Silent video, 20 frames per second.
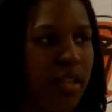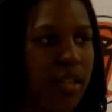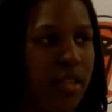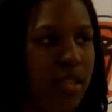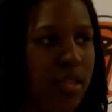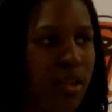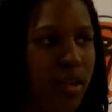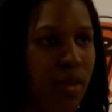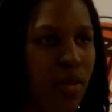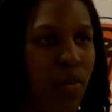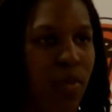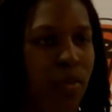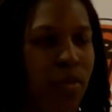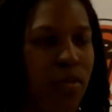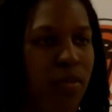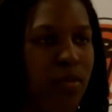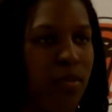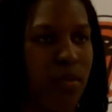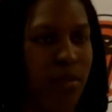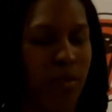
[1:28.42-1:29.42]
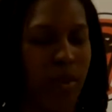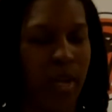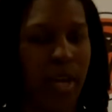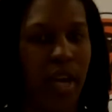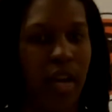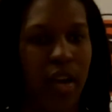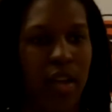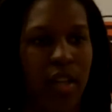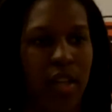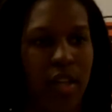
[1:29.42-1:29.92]
So we
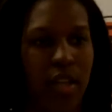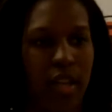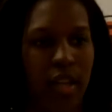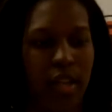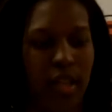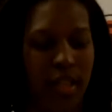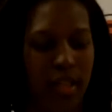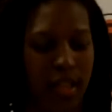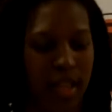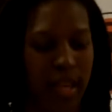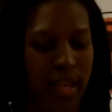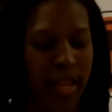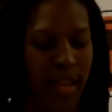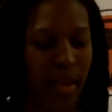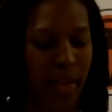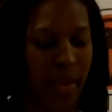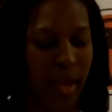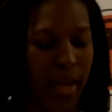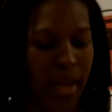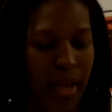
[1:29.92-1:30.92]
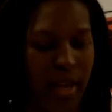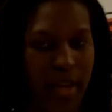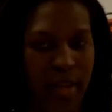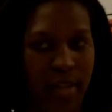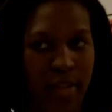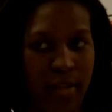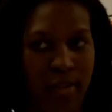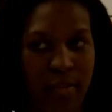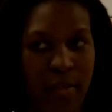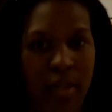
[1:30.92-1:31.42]
got our lead, and then they came back and
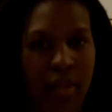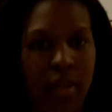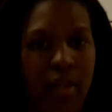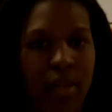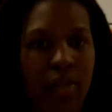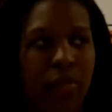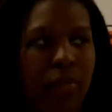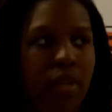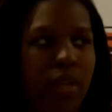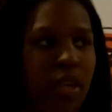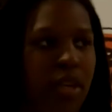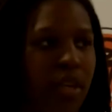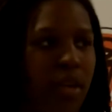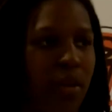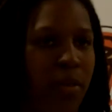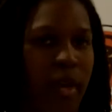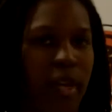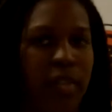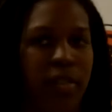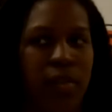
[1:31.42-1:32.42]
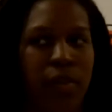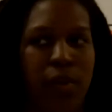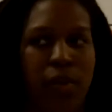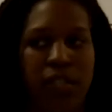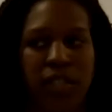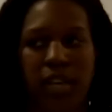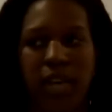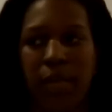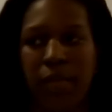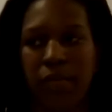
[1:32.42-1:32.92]
had their run. But, you know,
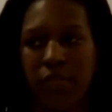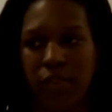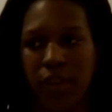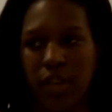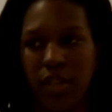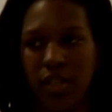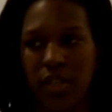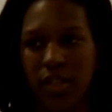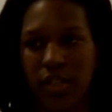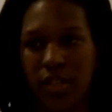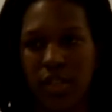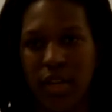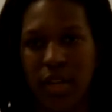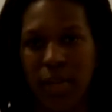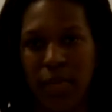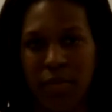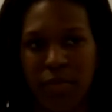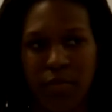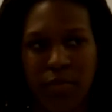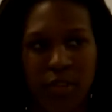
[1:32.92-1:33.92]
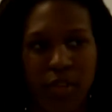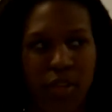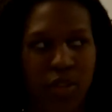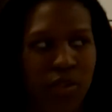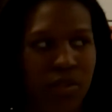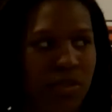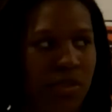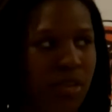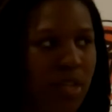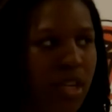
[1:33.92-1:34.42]
basketball's a game of runs. It ebbs and
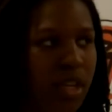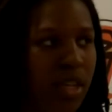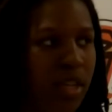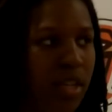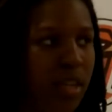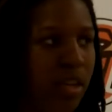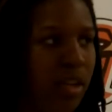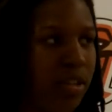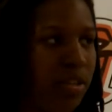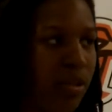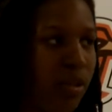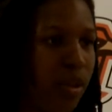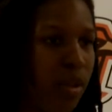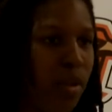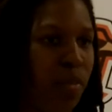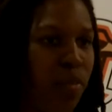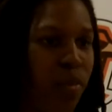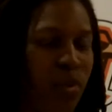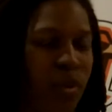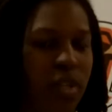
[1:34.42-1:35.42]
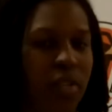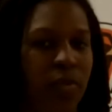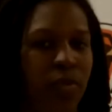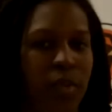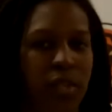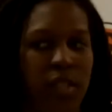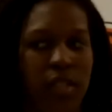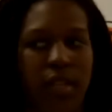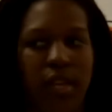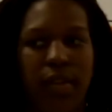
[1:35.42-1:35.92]
flows. They're going to score their points.
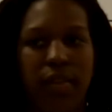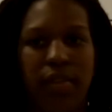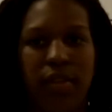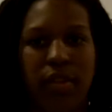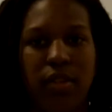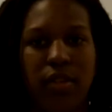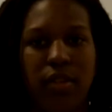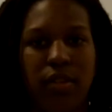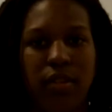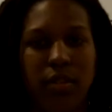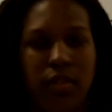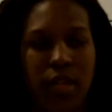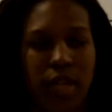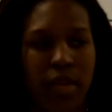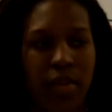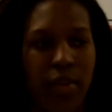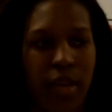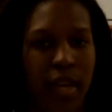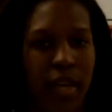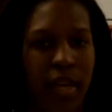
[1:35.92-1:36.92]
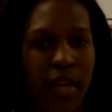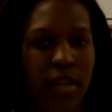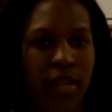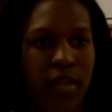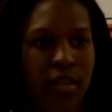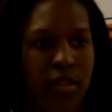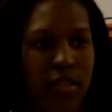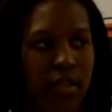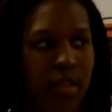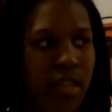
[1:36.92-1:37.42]
We just have to come back
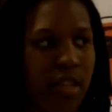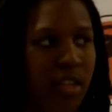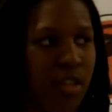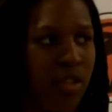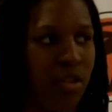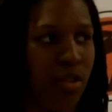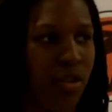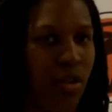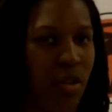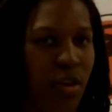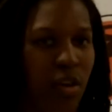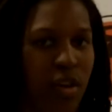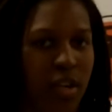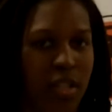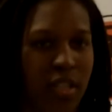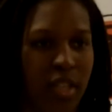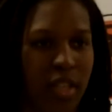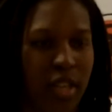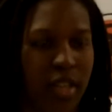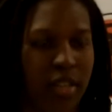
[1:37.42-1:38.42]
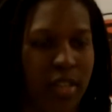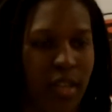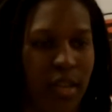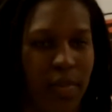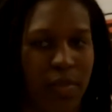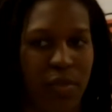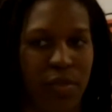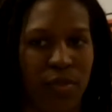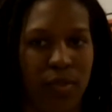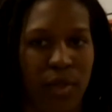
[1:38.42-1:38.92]
and score ours and get
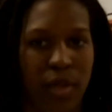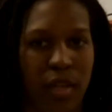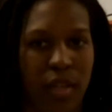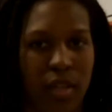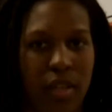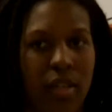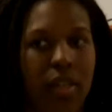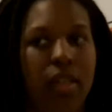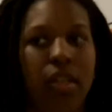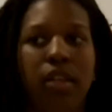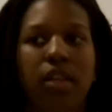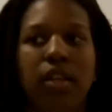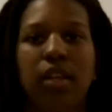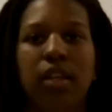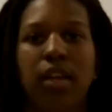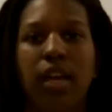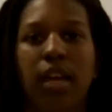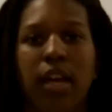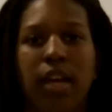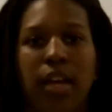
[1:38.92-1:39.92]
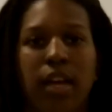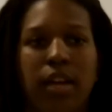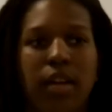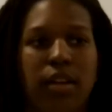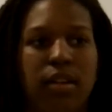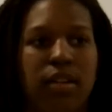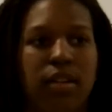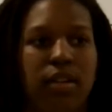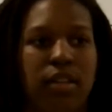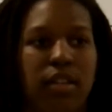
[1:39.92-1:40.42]
stops as well.
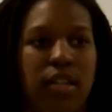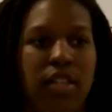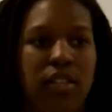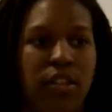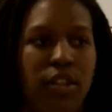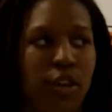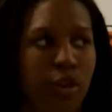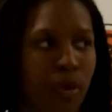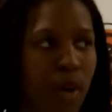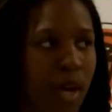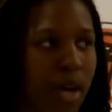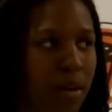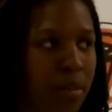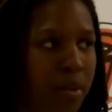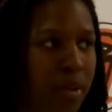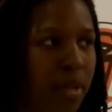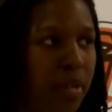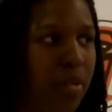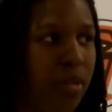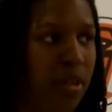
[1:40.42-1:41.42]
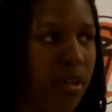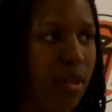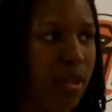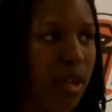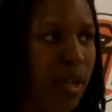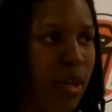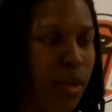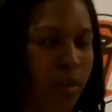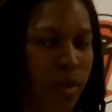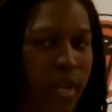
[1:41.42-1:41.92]
And it took a while, but
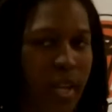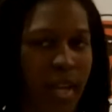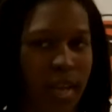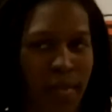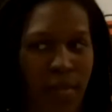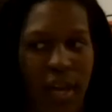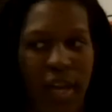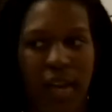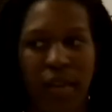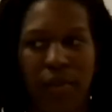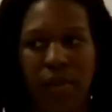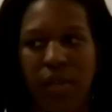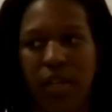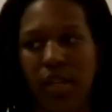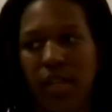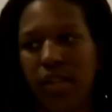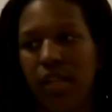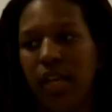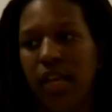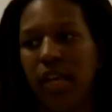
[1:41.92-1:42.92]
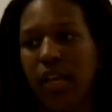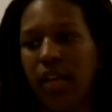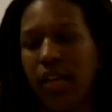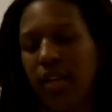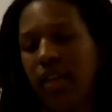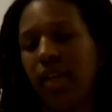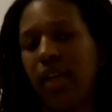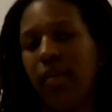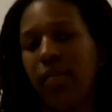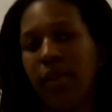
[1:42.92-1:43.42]
we came back and we did that,
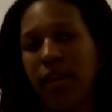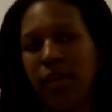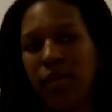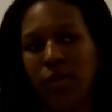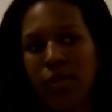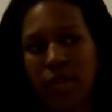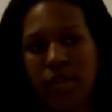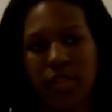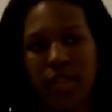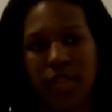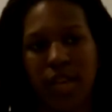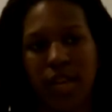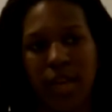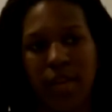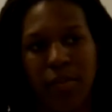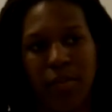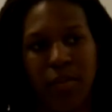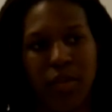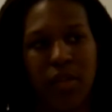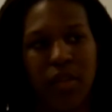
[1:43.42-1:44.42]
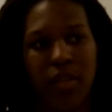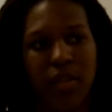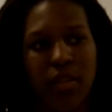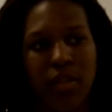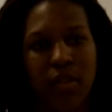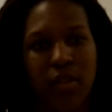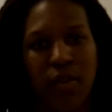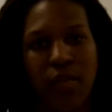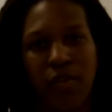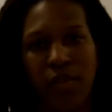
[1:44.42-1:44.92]
and it came down to one stop. But
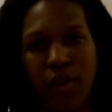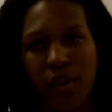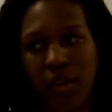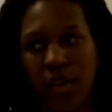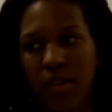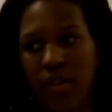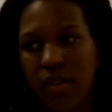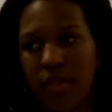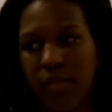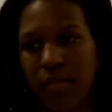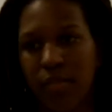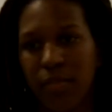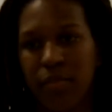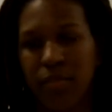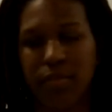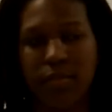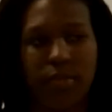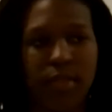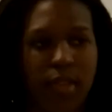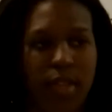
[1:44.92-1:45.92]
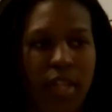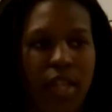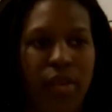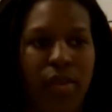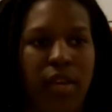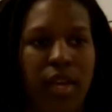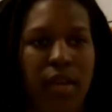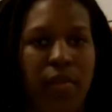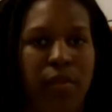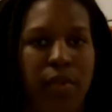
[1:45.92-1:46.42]
overall,
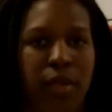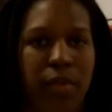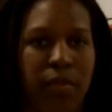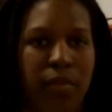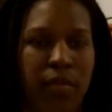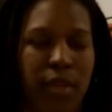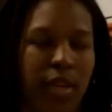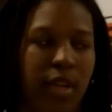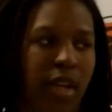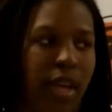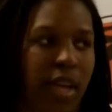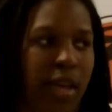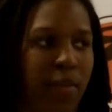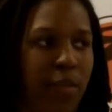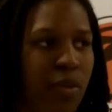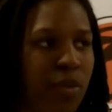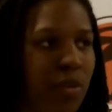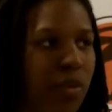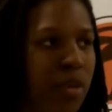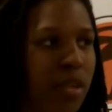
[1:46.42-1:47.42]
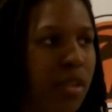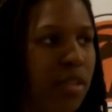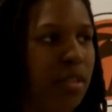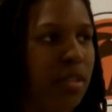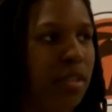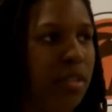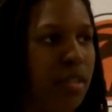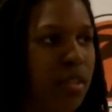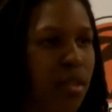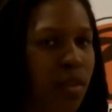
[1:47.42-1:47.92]
you can't win a game on
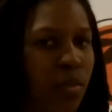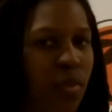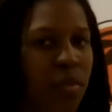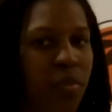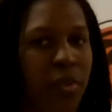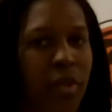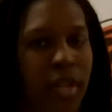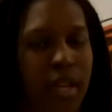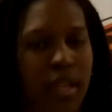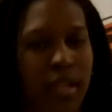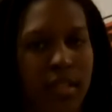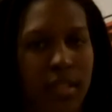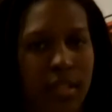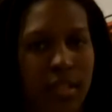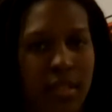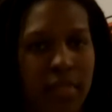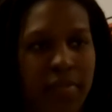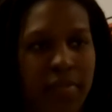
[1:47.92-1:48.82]
one play. So.